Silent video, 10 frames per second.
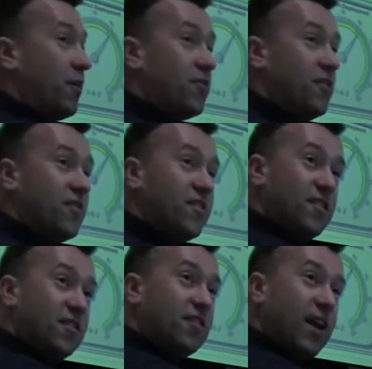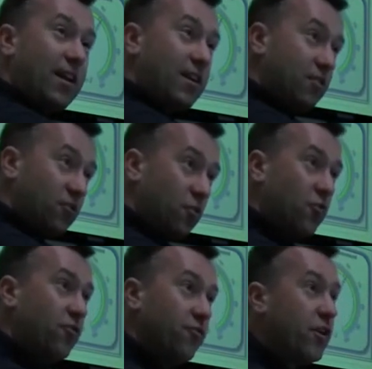business, this is exactly the
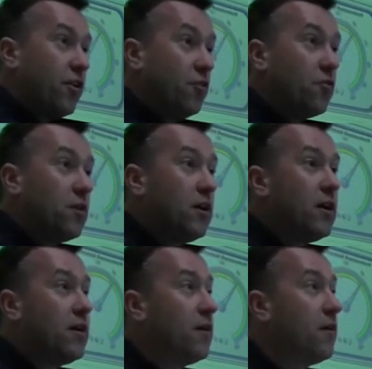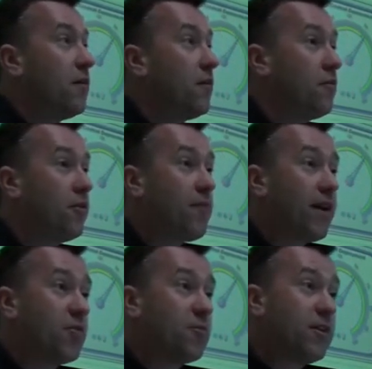sort of view that
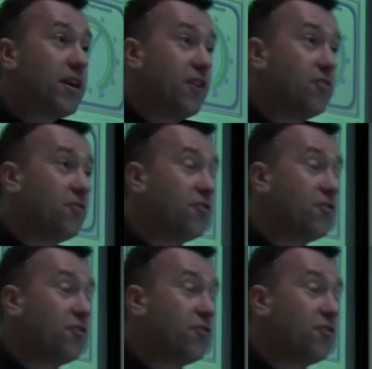management needs.